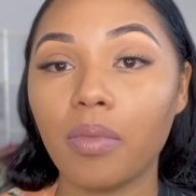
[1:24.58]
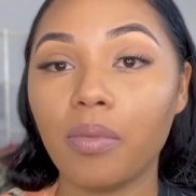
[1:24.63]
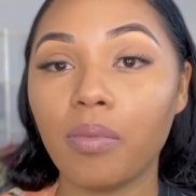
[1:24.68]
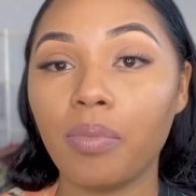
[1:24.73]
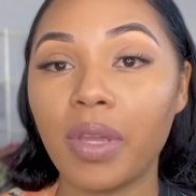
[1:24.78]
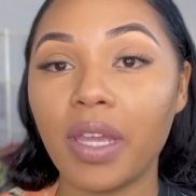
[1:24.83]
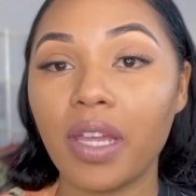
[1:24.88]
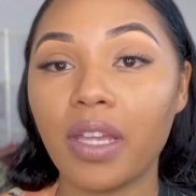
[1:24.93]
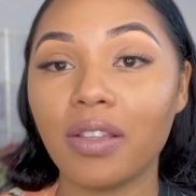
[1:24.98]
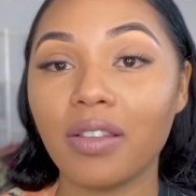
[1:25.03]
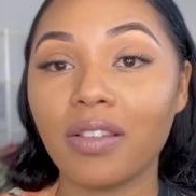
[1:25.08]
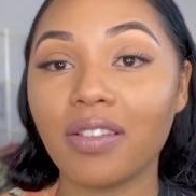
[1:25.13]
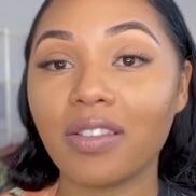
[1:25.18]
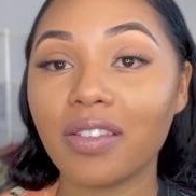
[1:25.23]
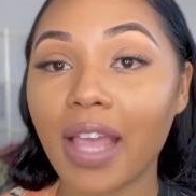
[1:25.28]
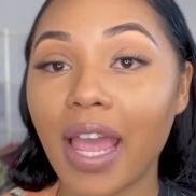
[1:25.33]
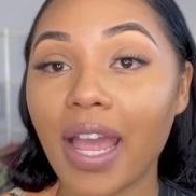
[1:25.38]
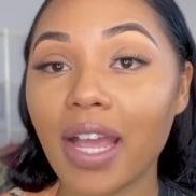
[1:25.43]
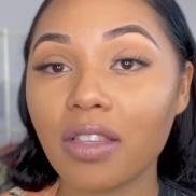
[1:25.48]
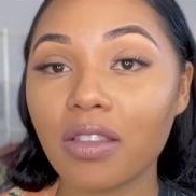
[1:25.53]
been
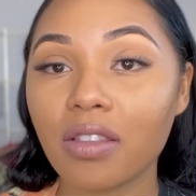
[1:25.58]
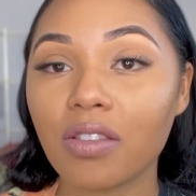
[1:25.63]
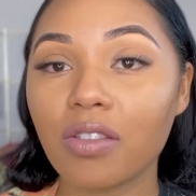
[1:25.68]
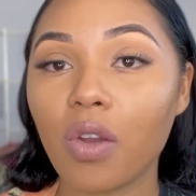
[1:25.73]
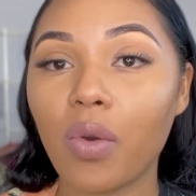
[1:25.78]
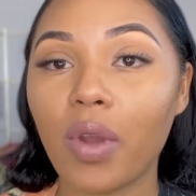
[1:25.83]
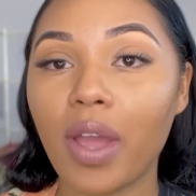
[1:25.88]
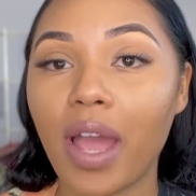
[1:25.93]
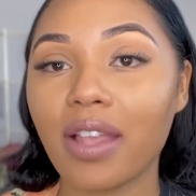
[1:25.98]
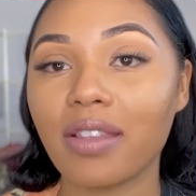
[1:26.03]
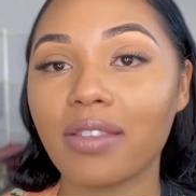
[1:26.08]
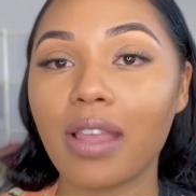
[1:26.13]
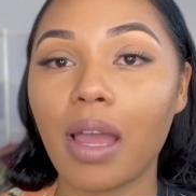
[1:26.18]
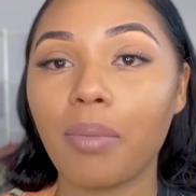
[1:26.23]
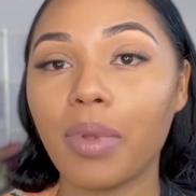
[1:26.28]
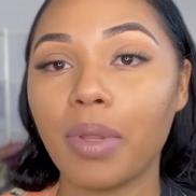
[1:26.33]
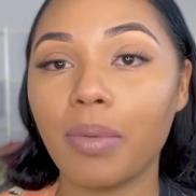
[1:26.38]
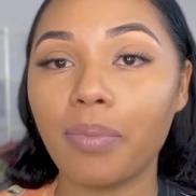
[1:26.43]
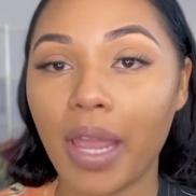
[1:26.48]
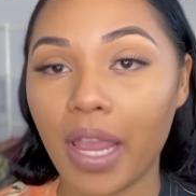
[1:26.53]
set, so it has
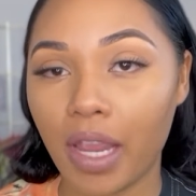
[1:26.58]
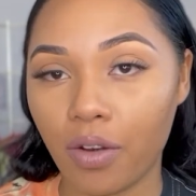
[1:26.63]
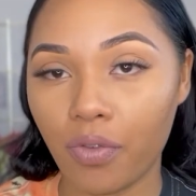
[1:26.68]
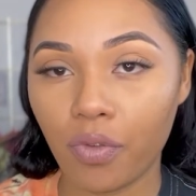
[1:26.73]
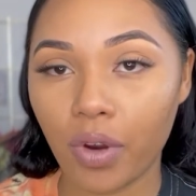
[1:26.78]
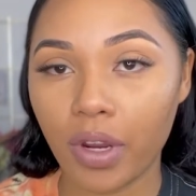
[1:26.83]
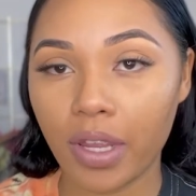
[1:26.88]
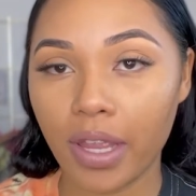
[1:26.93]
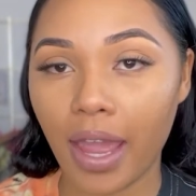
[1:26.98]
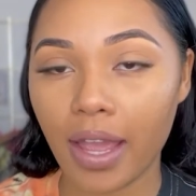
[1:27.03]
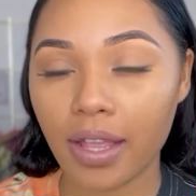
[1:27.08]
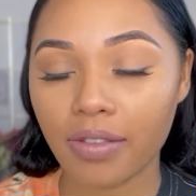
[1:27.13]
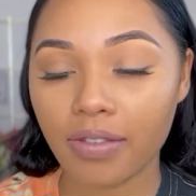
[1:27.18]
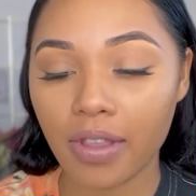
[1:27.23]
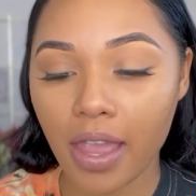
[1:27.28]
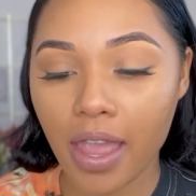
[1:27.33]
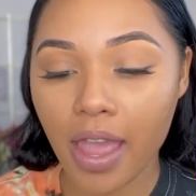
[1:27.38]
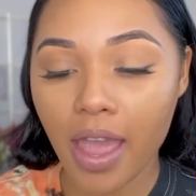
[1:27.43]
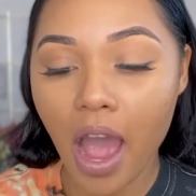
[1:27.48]
not been paid for yet.